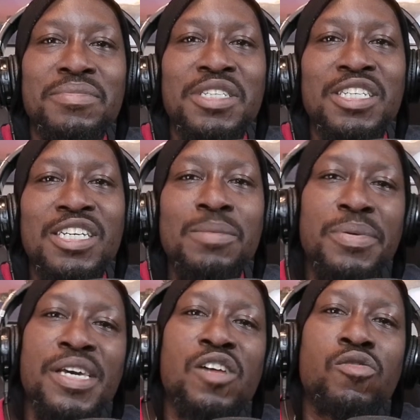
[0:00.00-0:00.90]
He
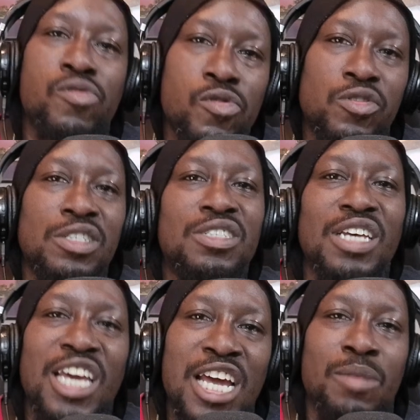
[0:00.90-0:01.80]
being cruelty
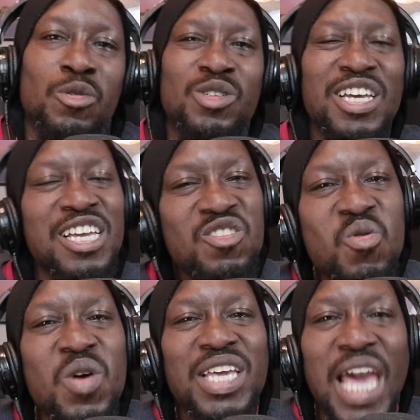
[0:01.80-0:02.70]
to animals, and
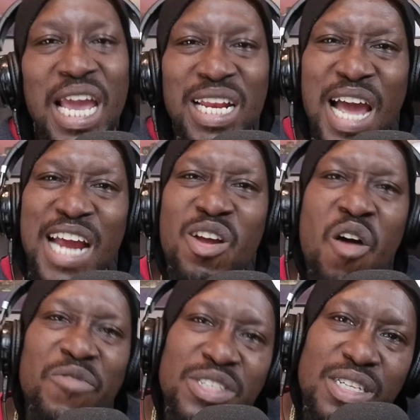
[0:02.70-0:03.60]
you're a canine
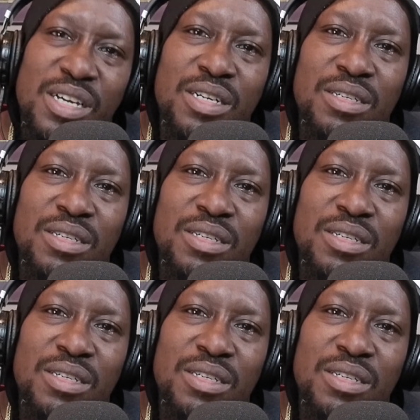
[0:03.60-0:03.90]
officer?